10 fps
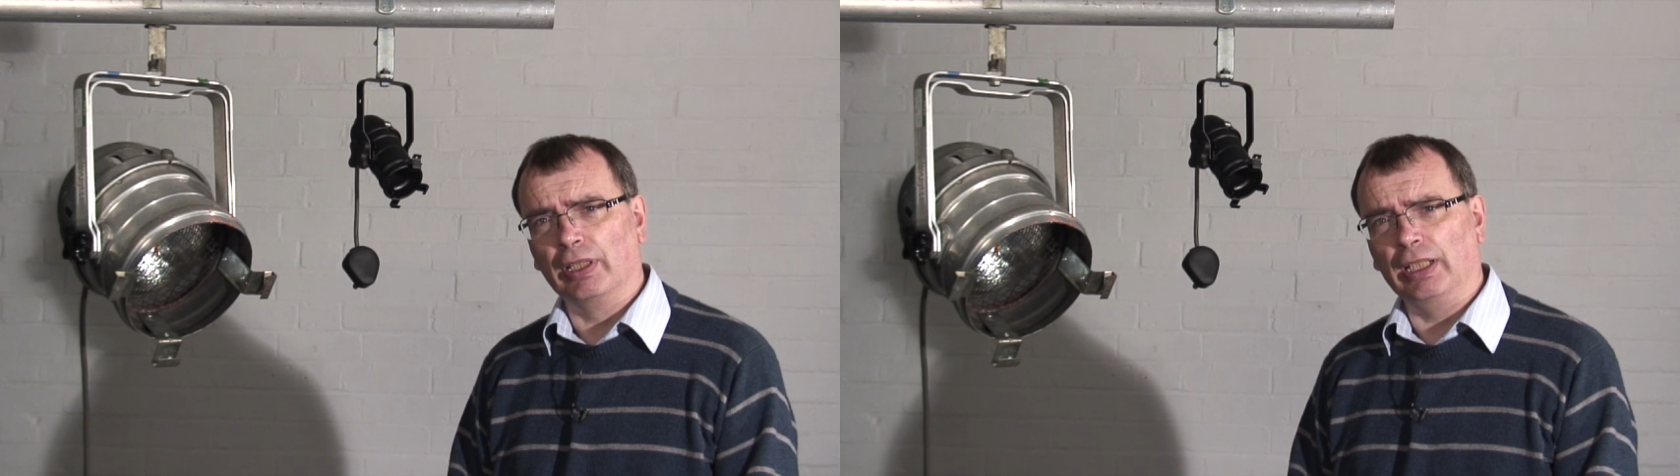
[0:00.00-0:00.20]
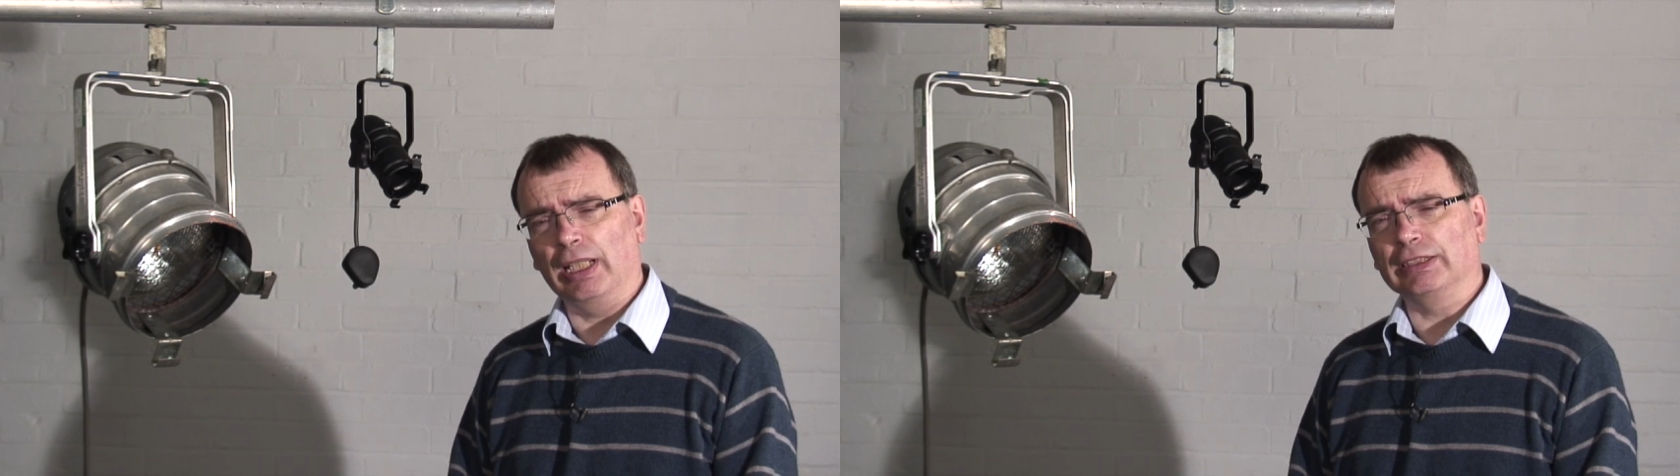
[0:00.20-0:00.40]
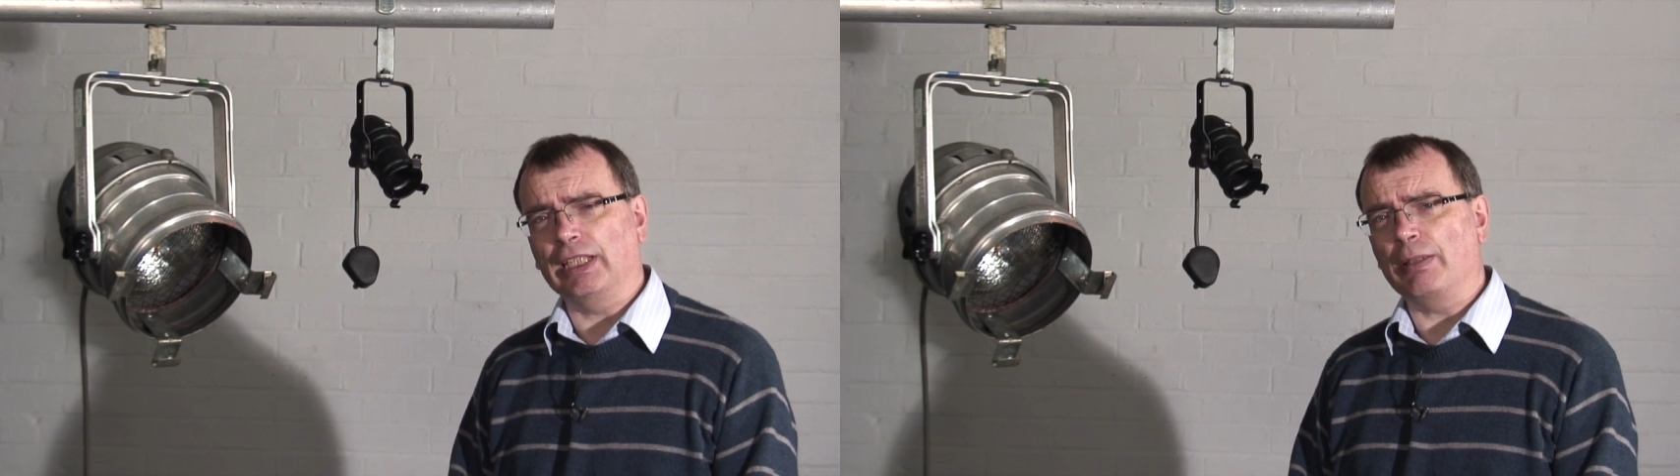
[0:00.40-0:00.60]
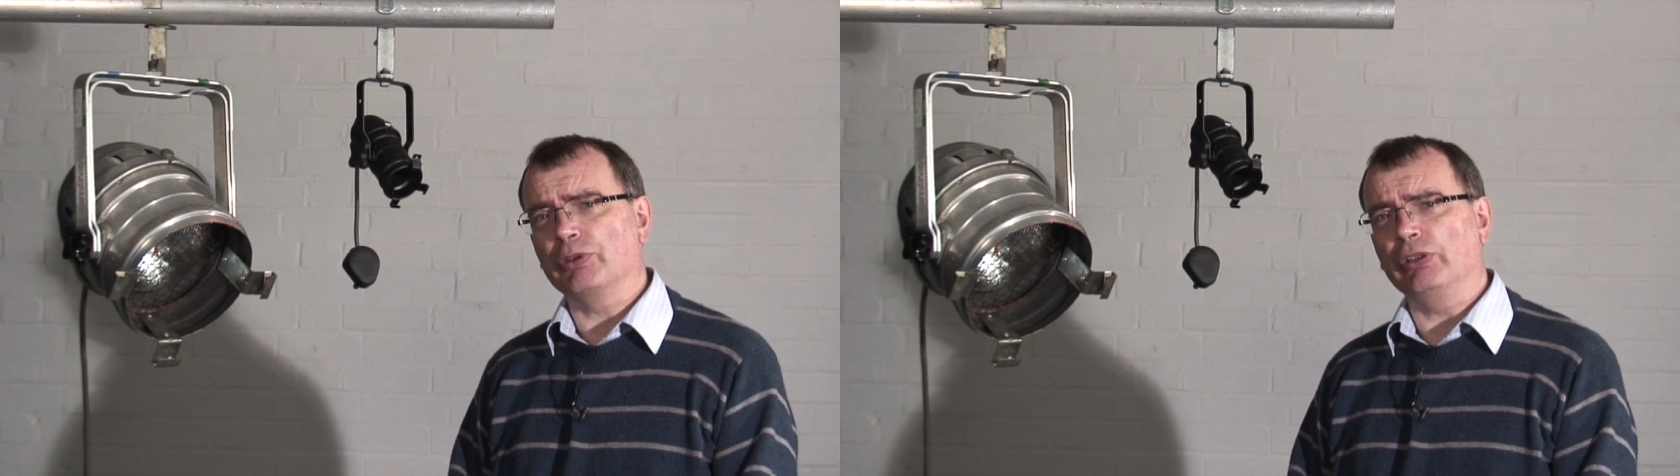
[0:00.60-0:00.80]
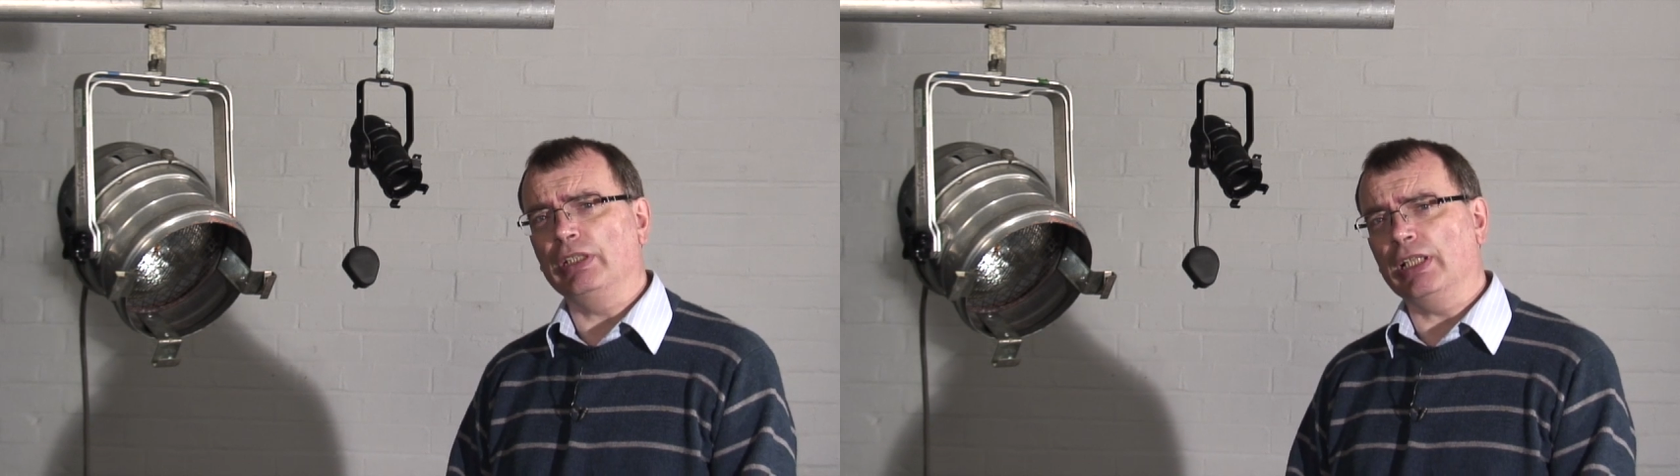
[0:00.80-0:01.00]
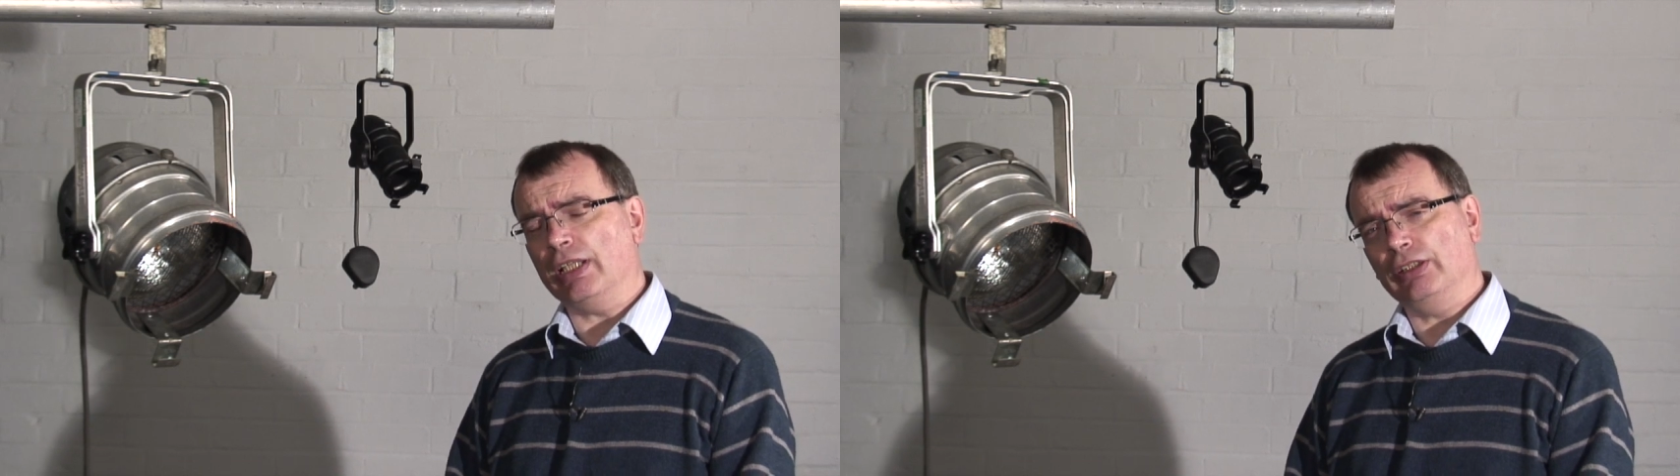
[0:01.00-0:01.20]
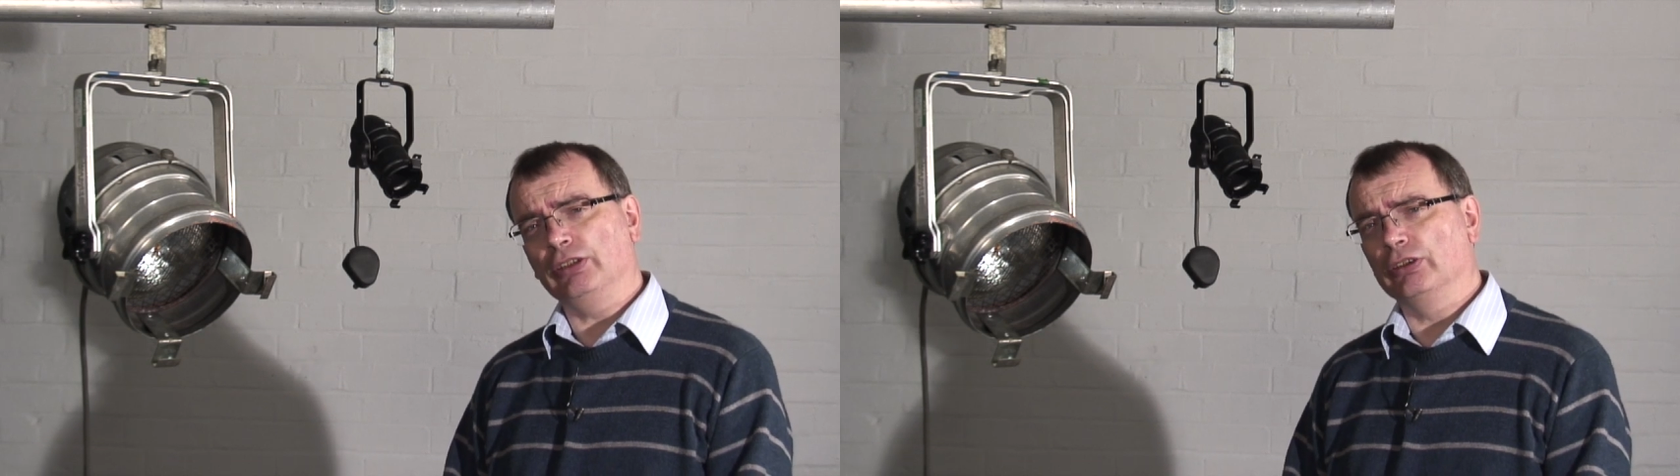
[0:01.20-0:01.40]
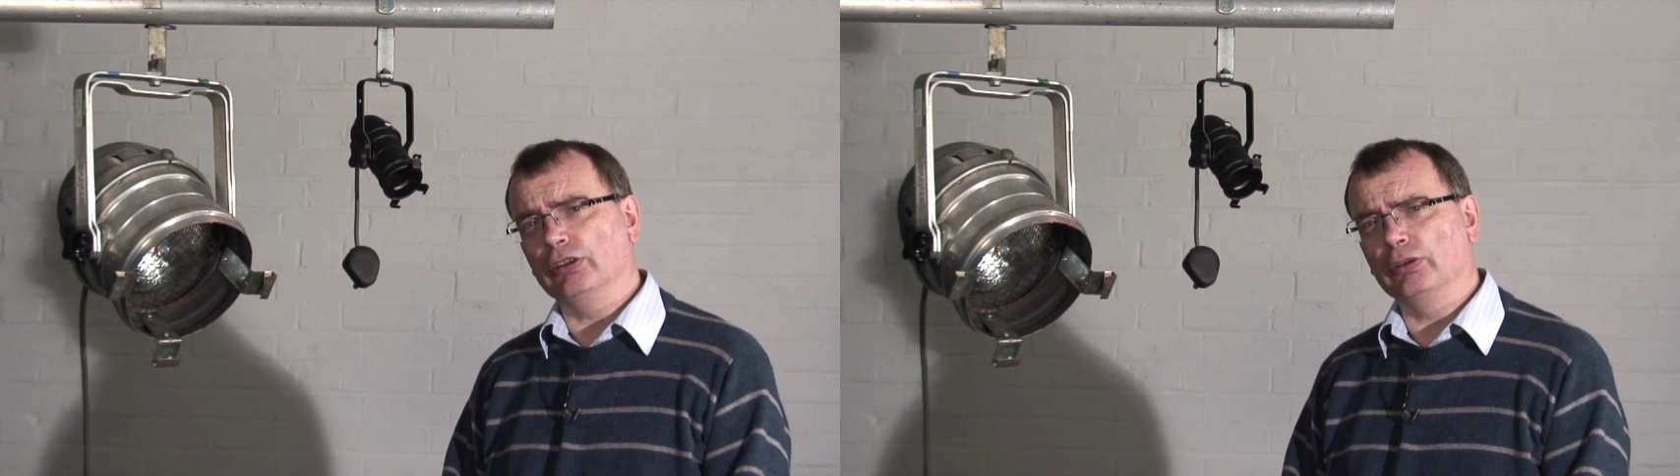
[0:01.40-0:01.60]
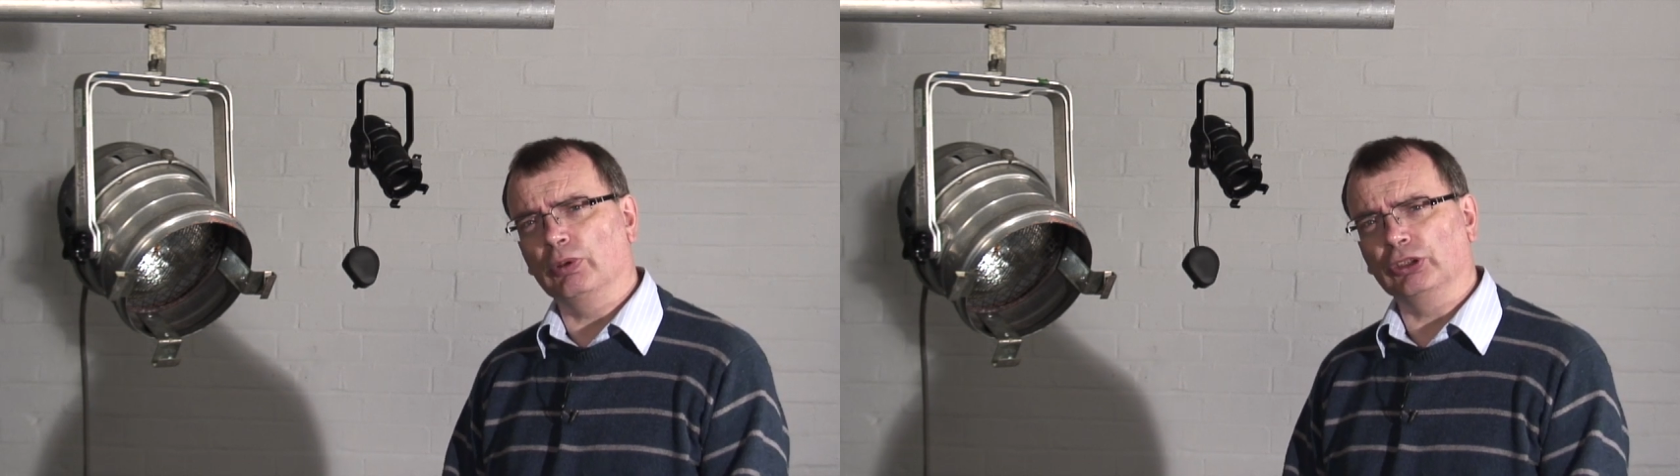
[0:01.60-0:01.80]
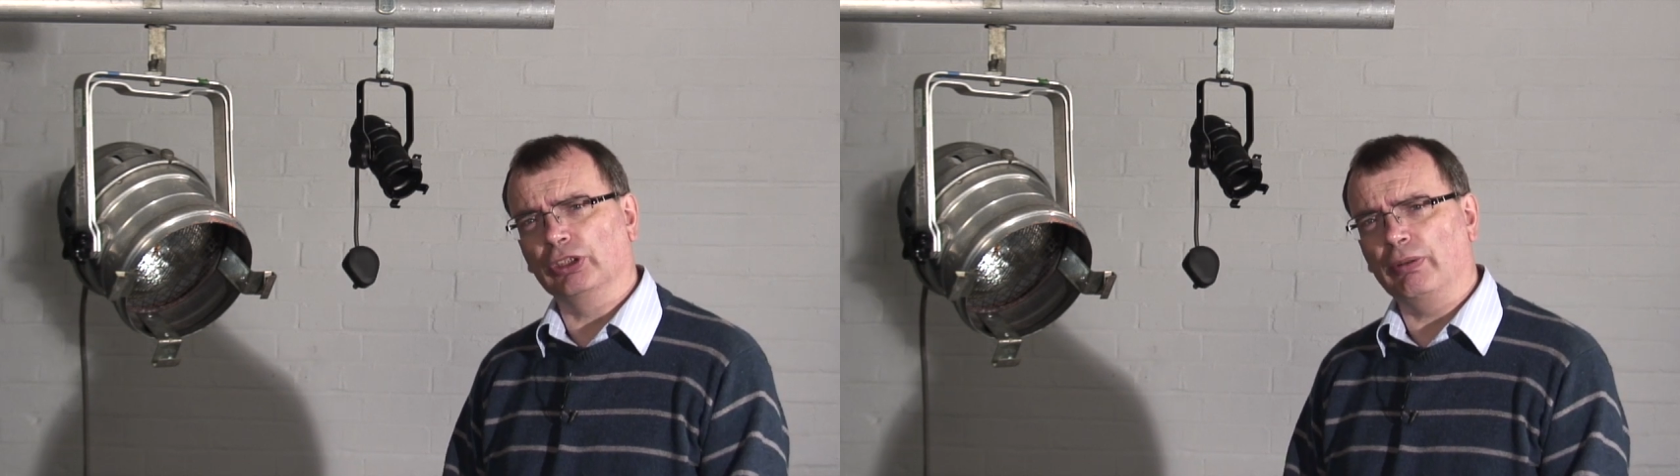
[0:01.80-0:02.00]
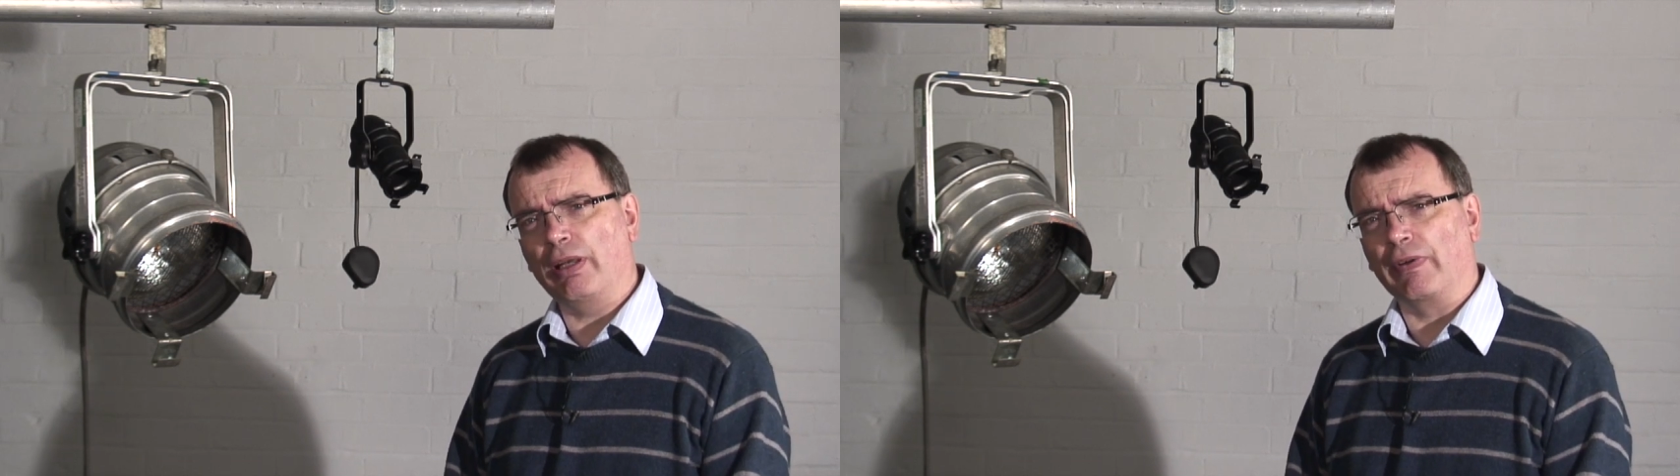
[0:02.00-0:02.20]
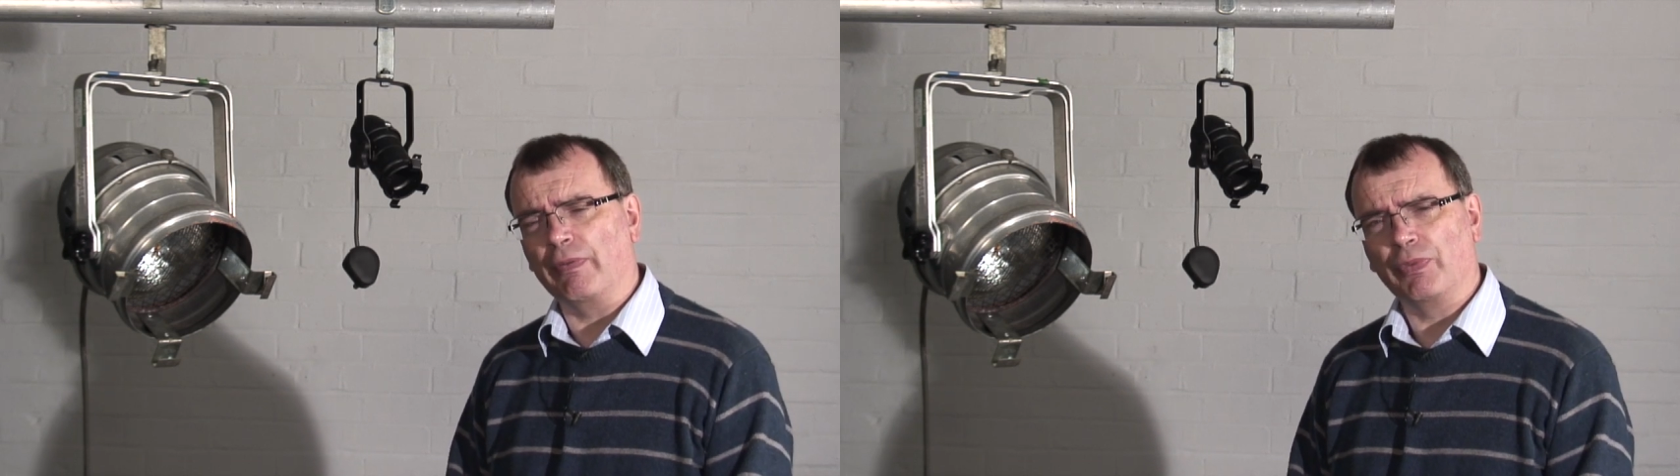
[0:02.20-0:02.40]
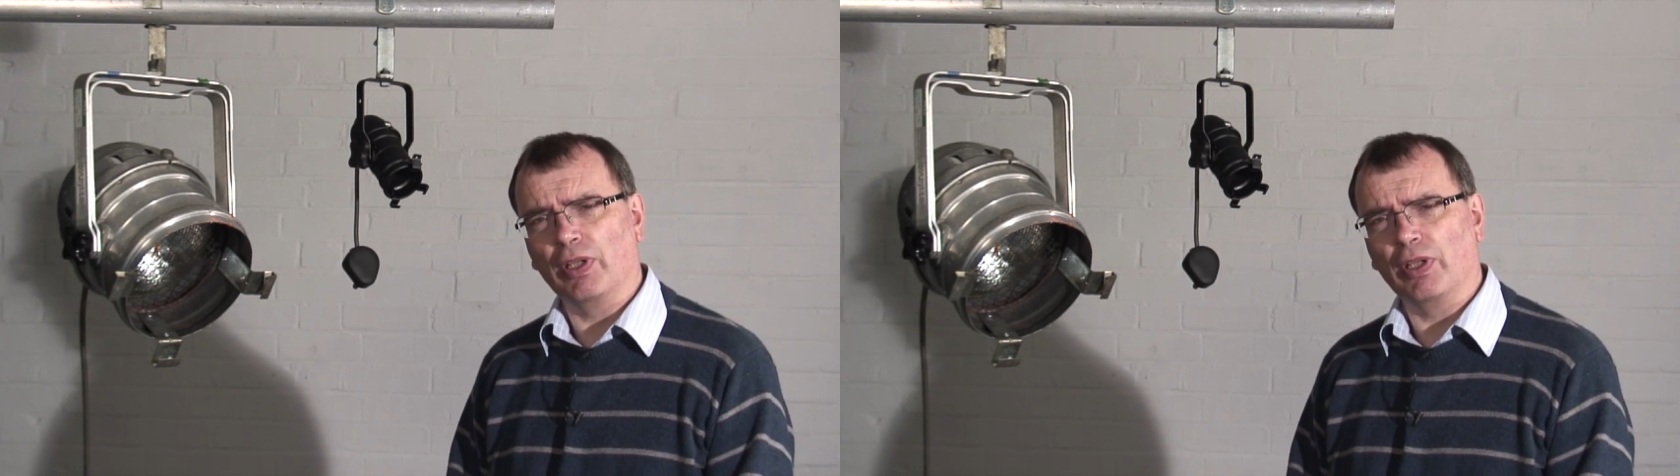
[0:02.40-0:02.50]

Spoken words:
It has absolutely nothing to do whatsoever